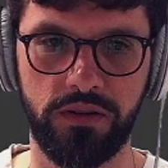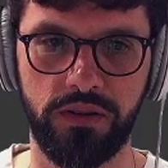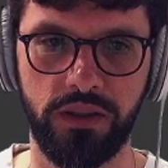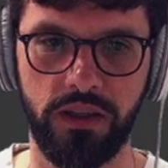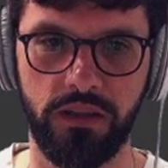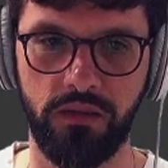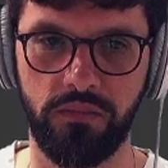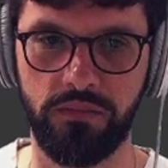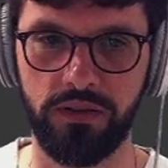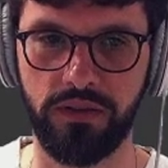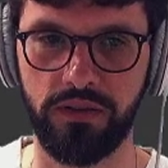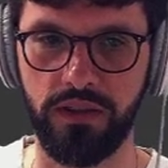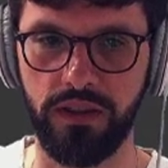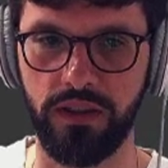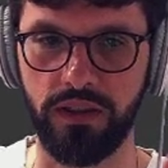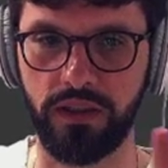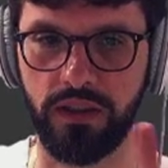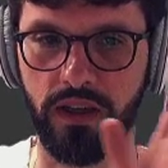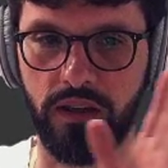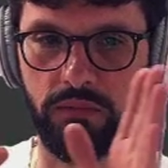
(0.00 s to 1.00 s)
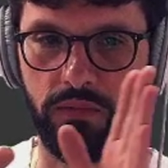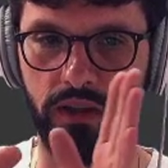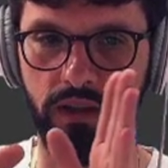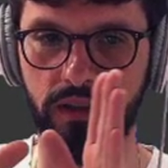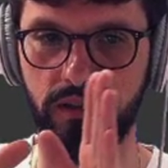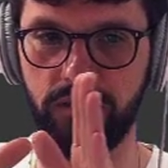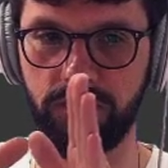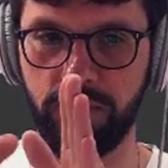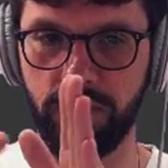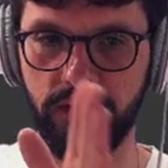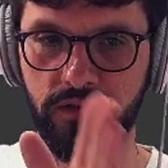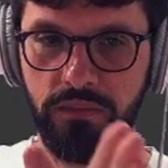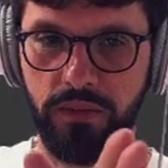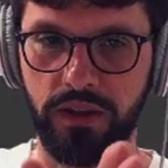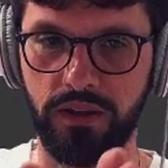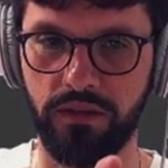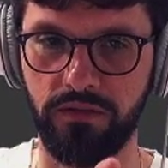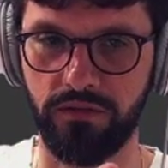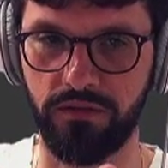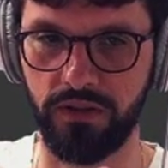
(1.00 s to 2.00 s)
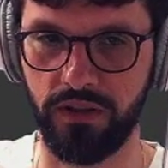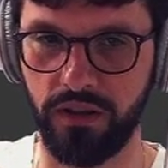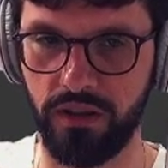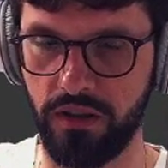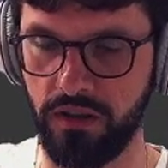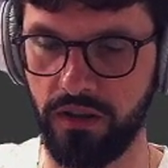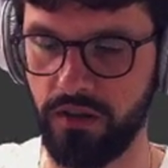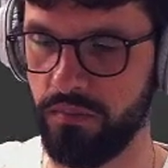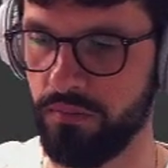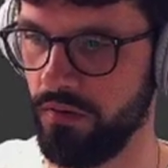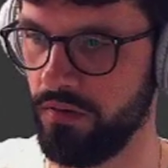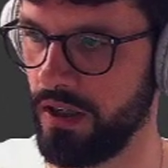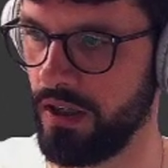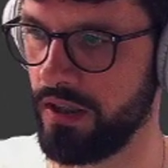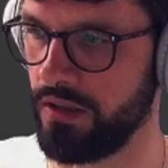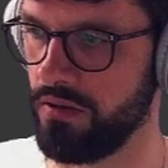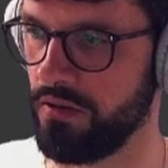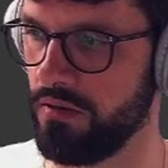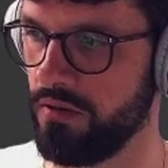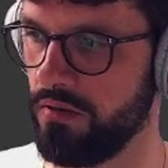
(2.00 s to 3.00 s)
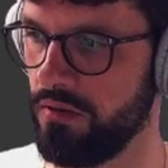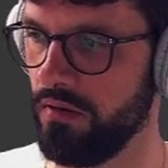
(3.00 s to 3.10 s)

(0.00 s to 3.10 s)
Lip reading: that obviously a camera has perspective projections.